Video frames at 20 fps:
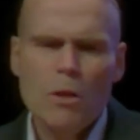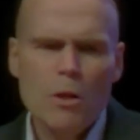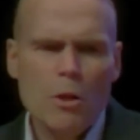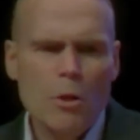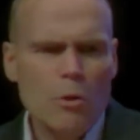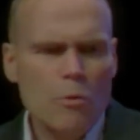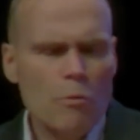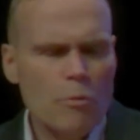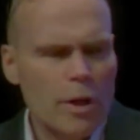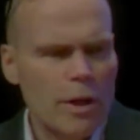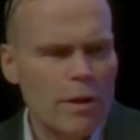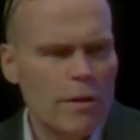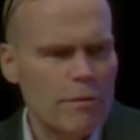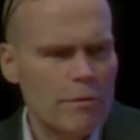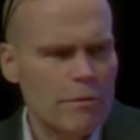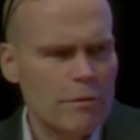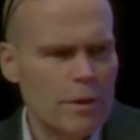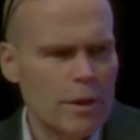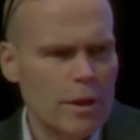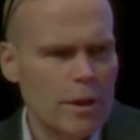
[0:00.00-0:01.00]
We have
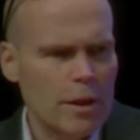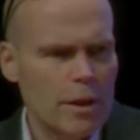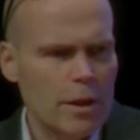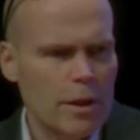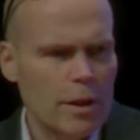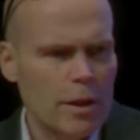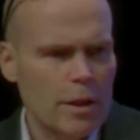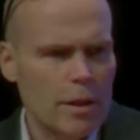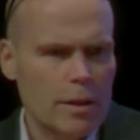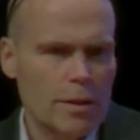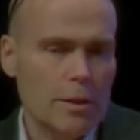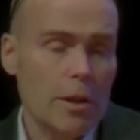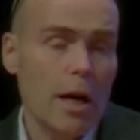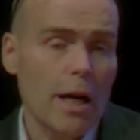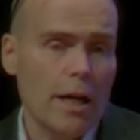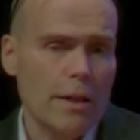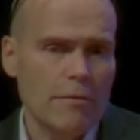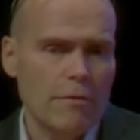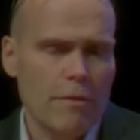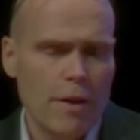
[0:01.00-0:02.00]

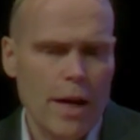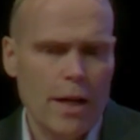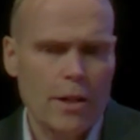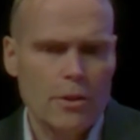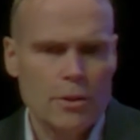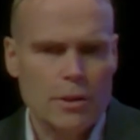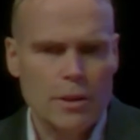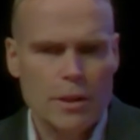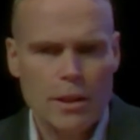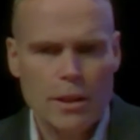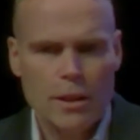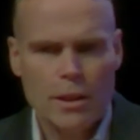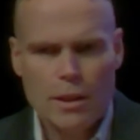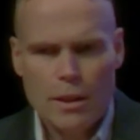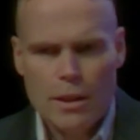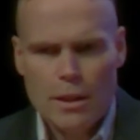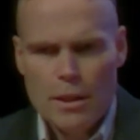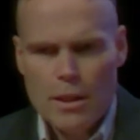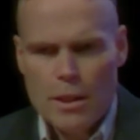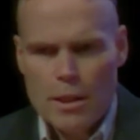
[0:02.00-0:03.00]
9 faculty,
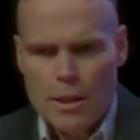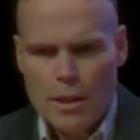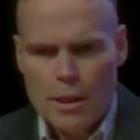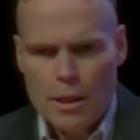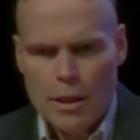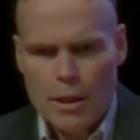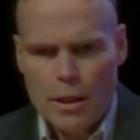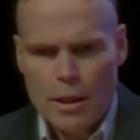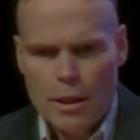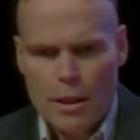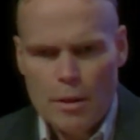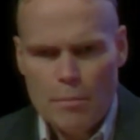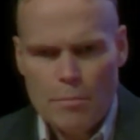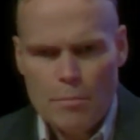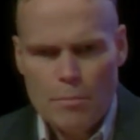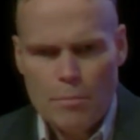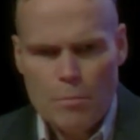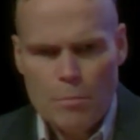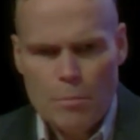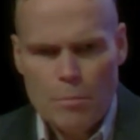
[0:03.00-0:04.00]

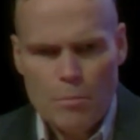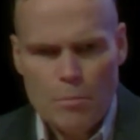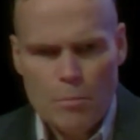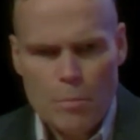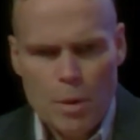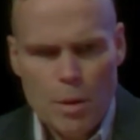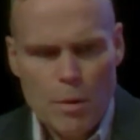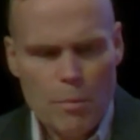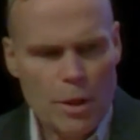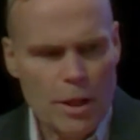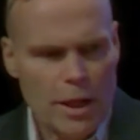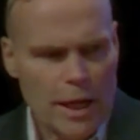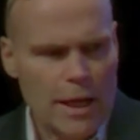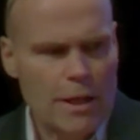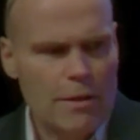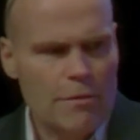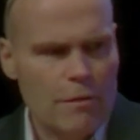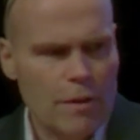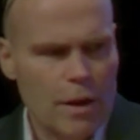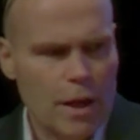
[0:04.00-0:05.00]
about
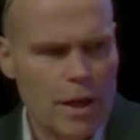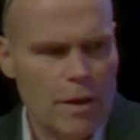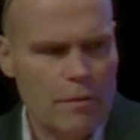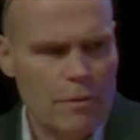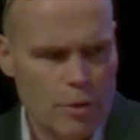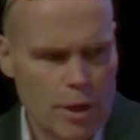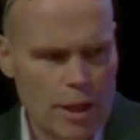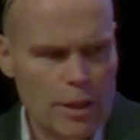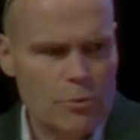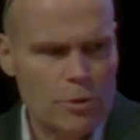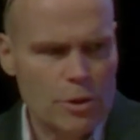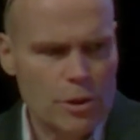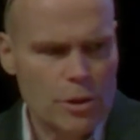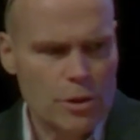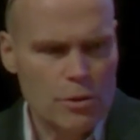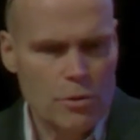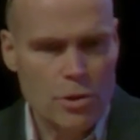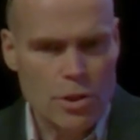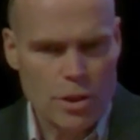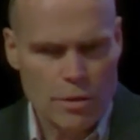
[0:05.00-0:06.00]
85 graduate
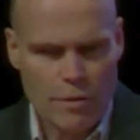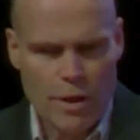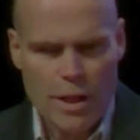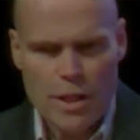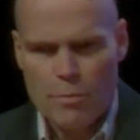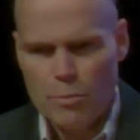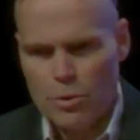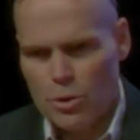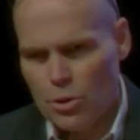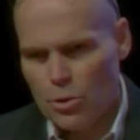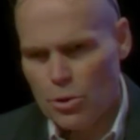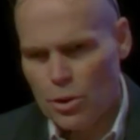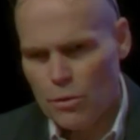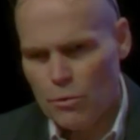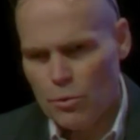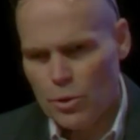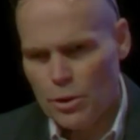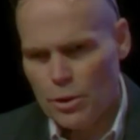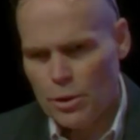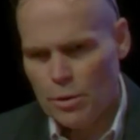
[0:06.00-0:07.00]
students, the vast majority of
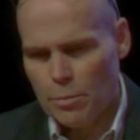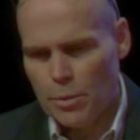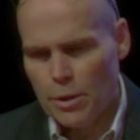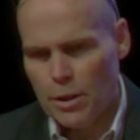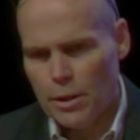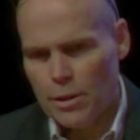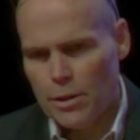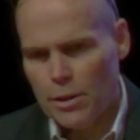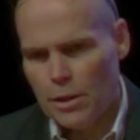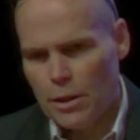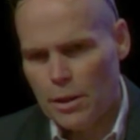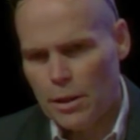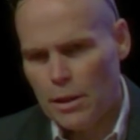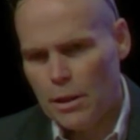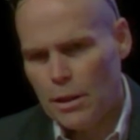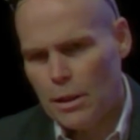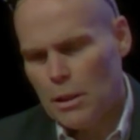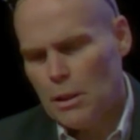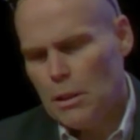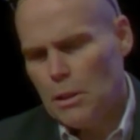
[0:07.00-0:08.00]
which are PhD,
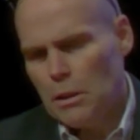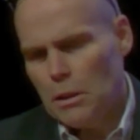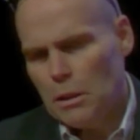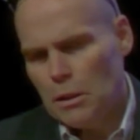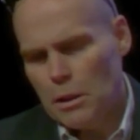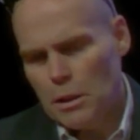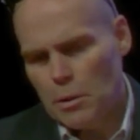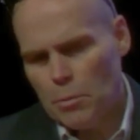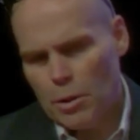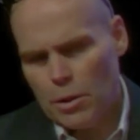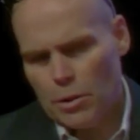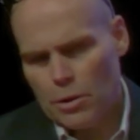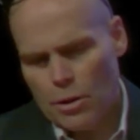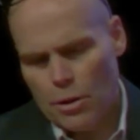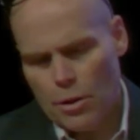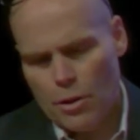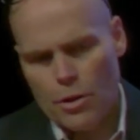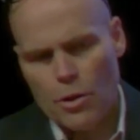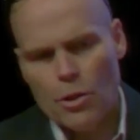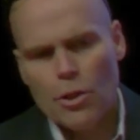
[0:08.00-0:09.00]
and about
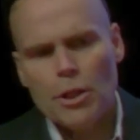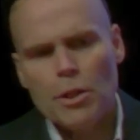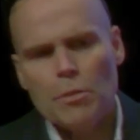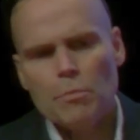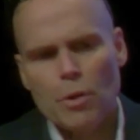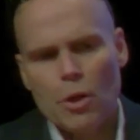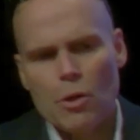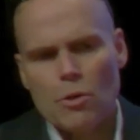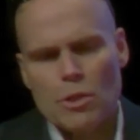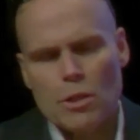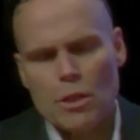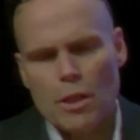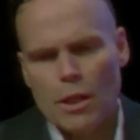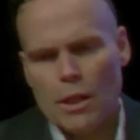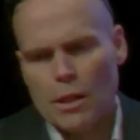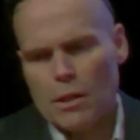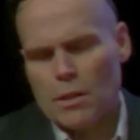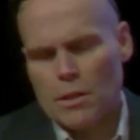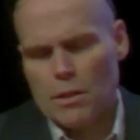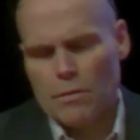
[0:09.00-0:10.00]
30
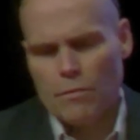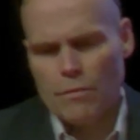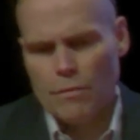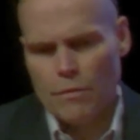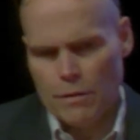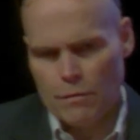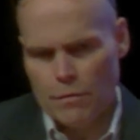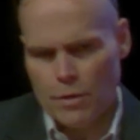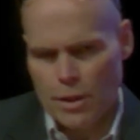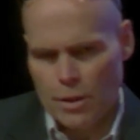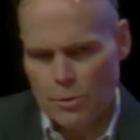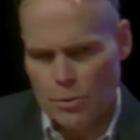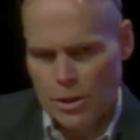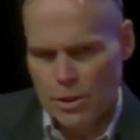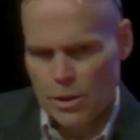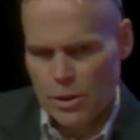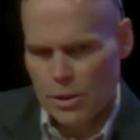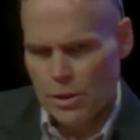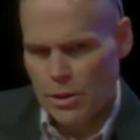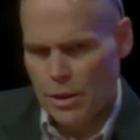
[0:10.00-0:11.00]
postdocs and 15
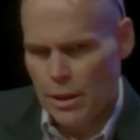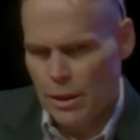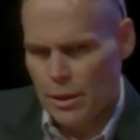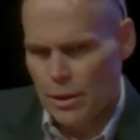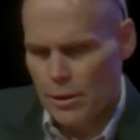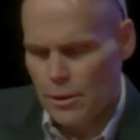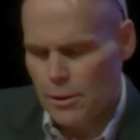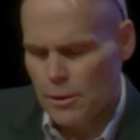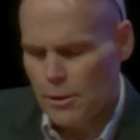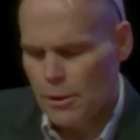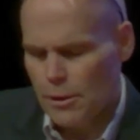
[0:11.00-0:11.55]
research scientists.